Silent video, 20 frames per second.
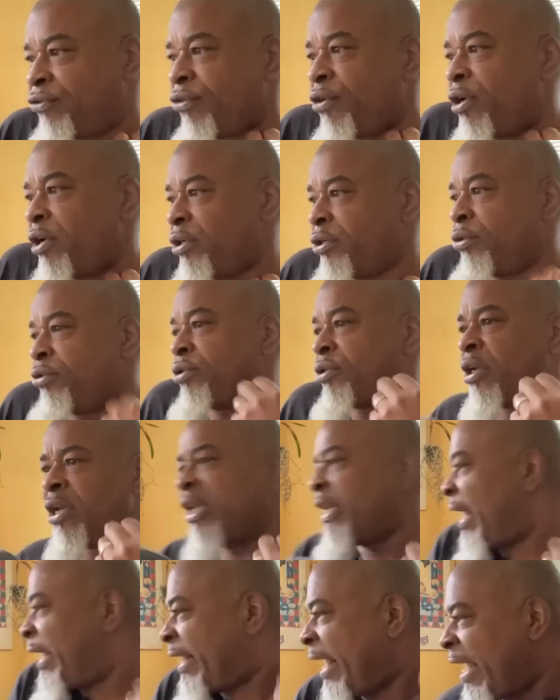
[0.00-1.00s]
drug user,
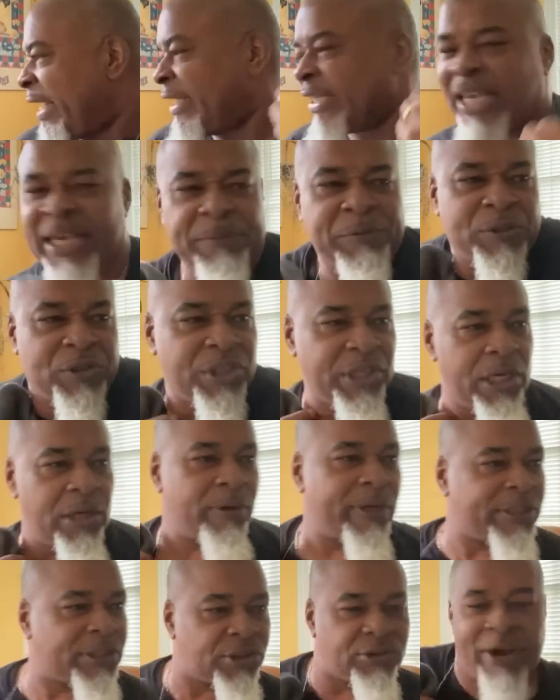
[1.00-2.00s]
they can't keep still.
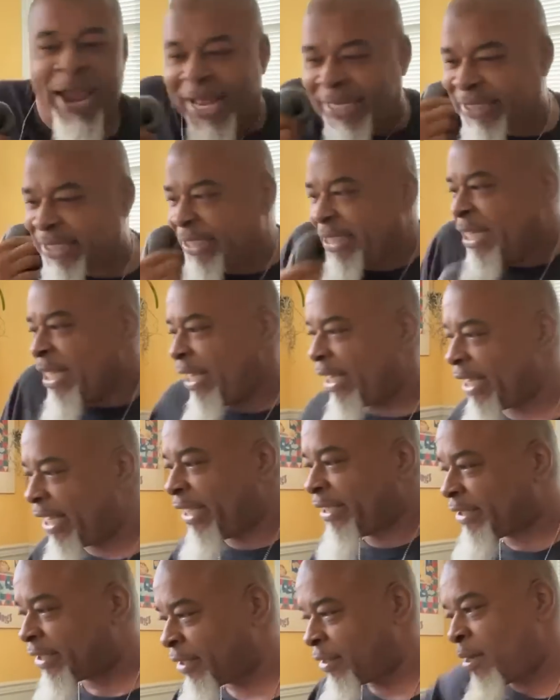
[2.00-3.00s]
They're scratching,
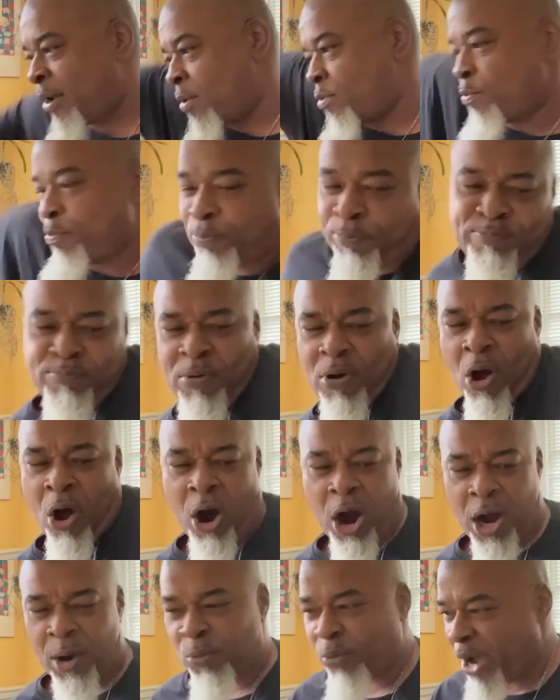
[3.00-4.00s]
itching,
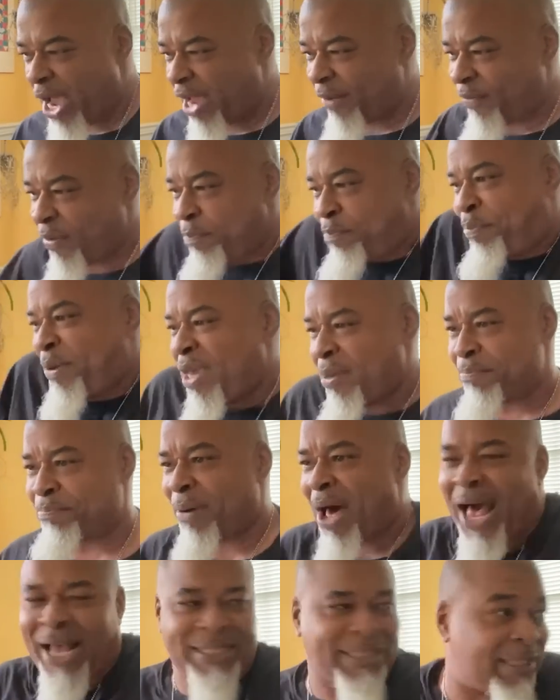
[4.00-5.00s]
arm waving,
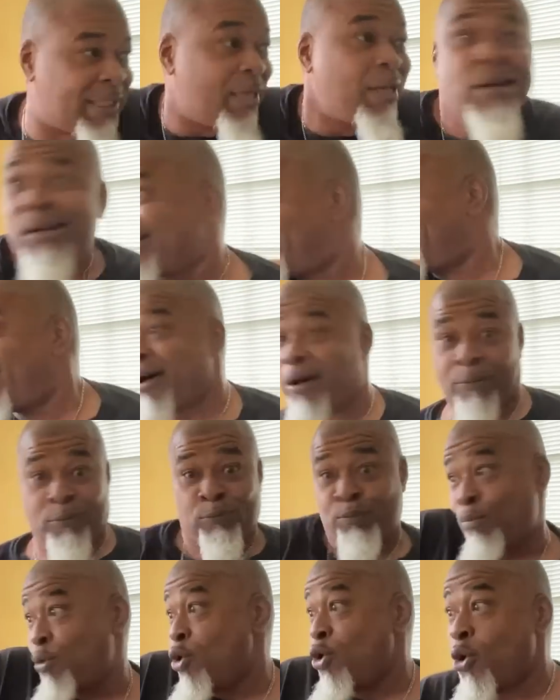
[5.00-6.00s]
beatboxing, uh,
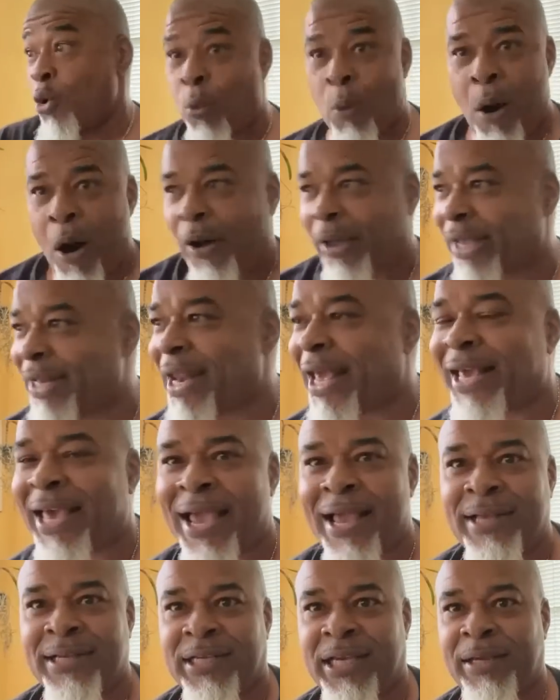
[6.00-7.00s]
moonwalking. They
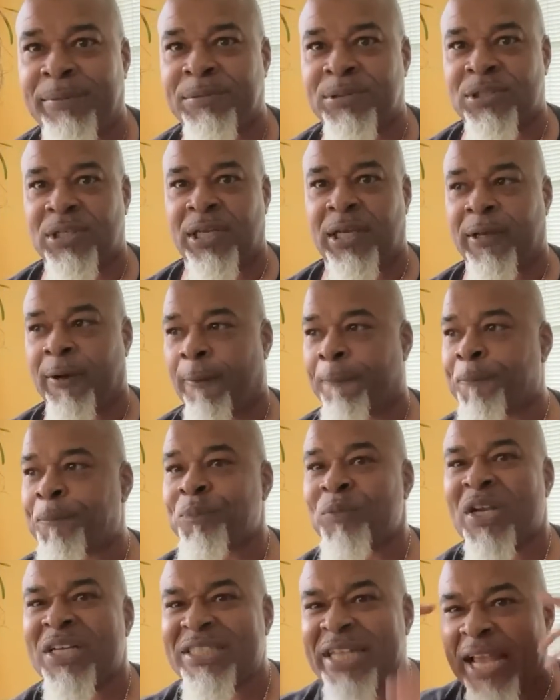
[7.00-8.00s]
can't keep still
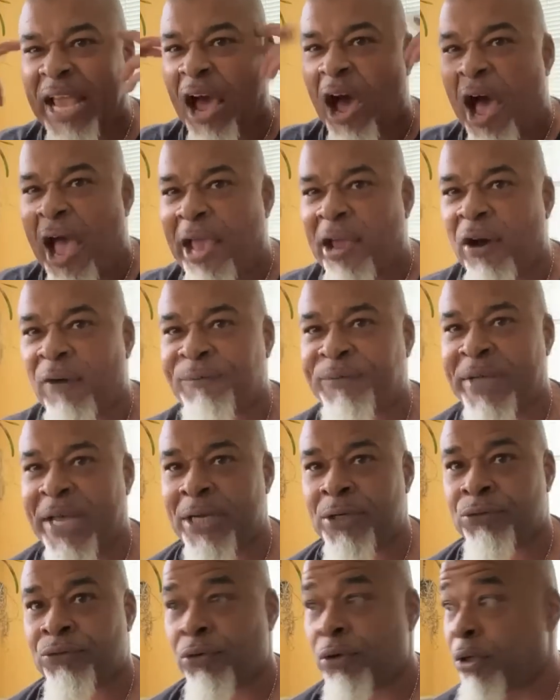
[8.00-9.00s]
because they high off
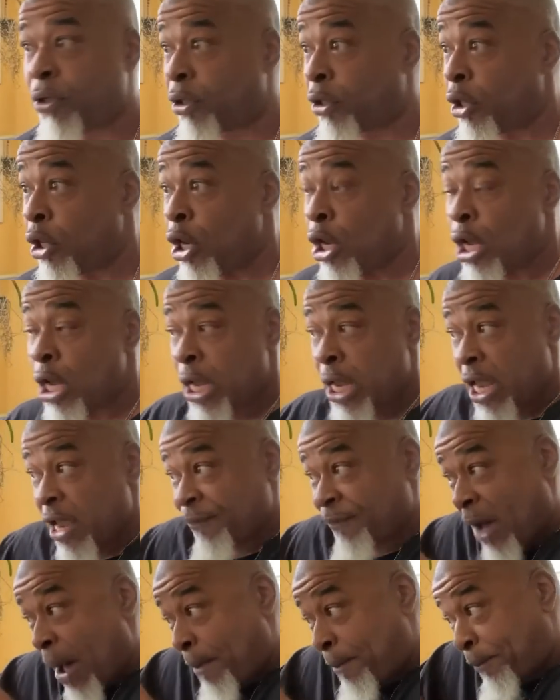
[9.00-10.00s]
that drug.
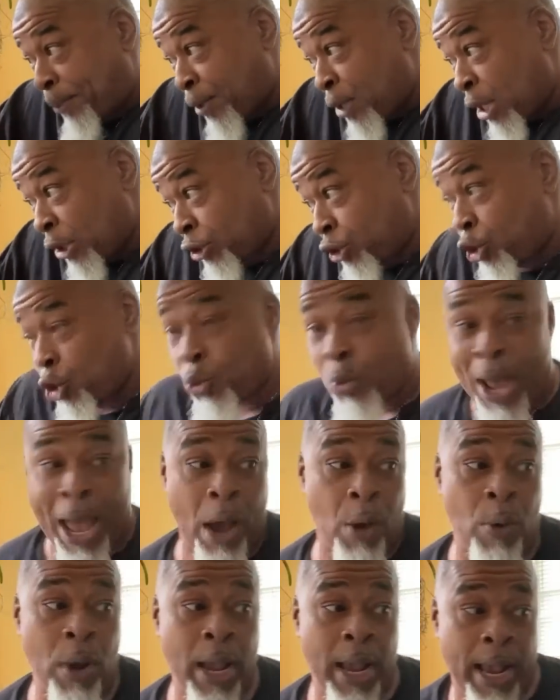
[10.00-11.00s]
If I plucked you
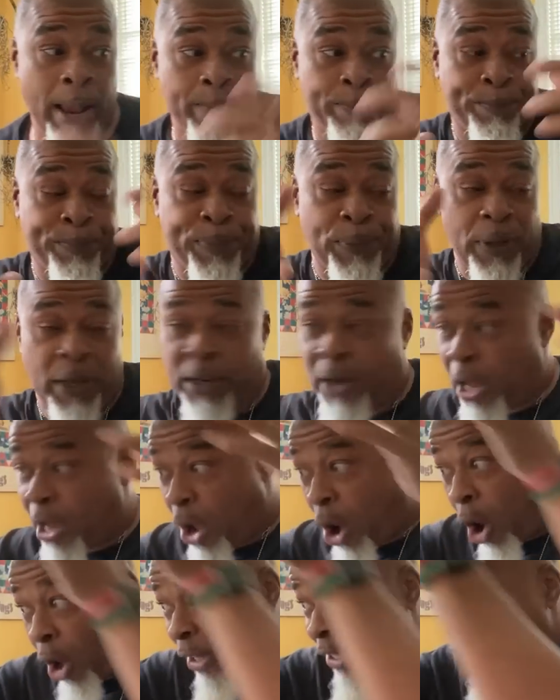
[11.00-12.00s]
out and put and
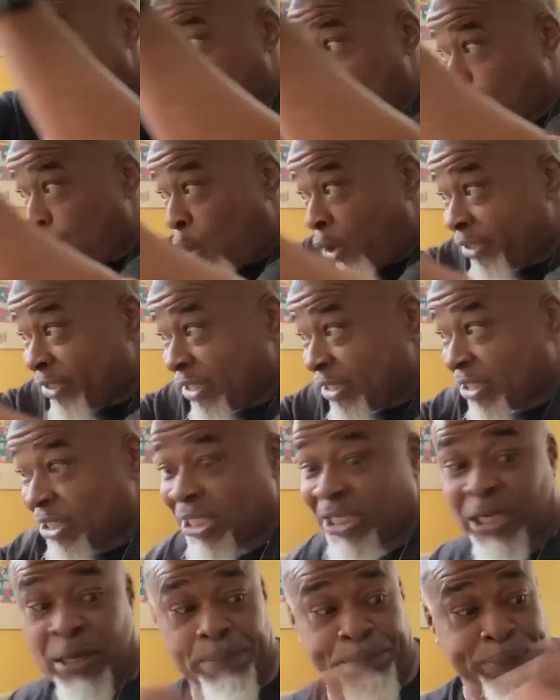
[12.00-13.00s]
all this noisy
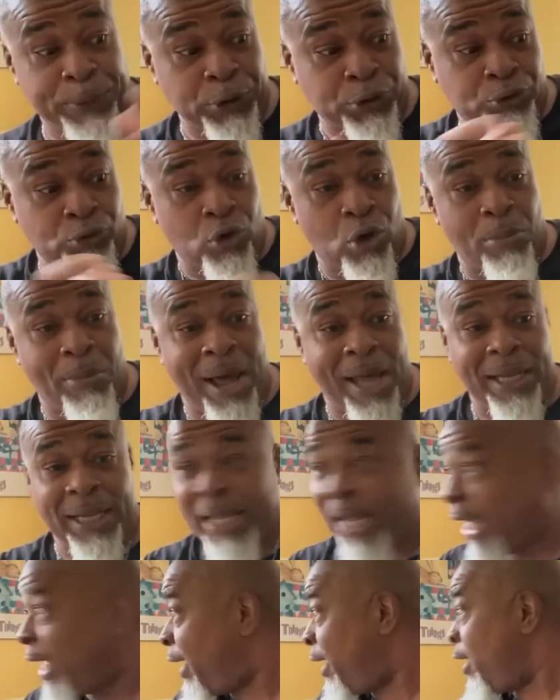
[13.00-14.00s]
city and put you on my
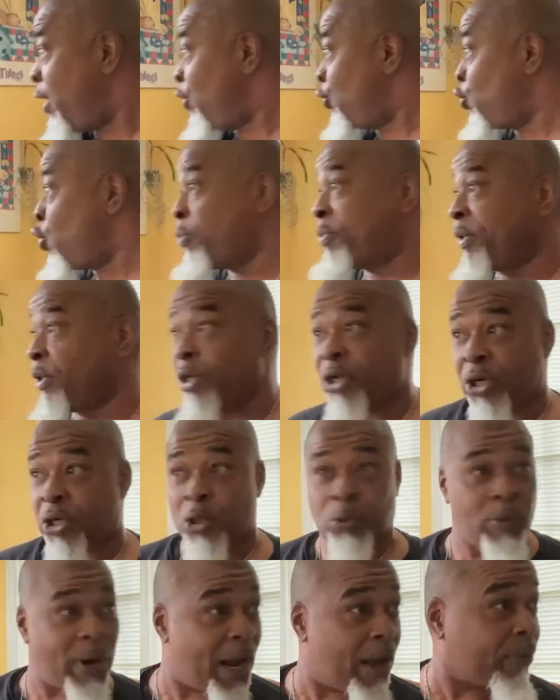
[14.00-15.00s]
land, you'll be
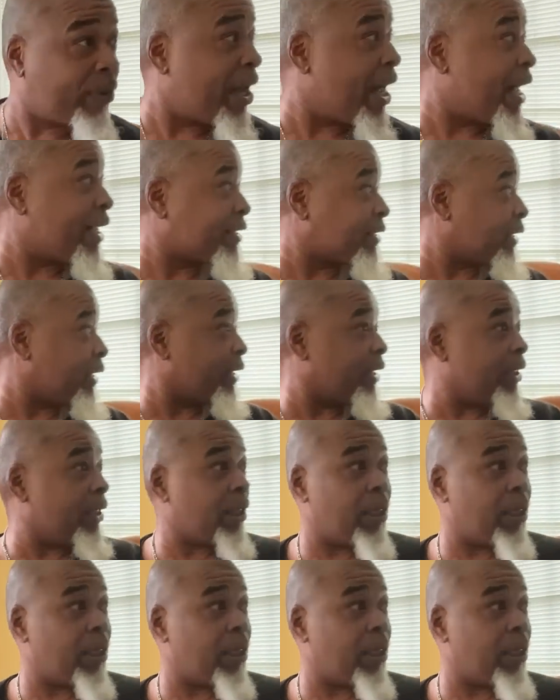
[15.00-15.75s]
looking around constantly.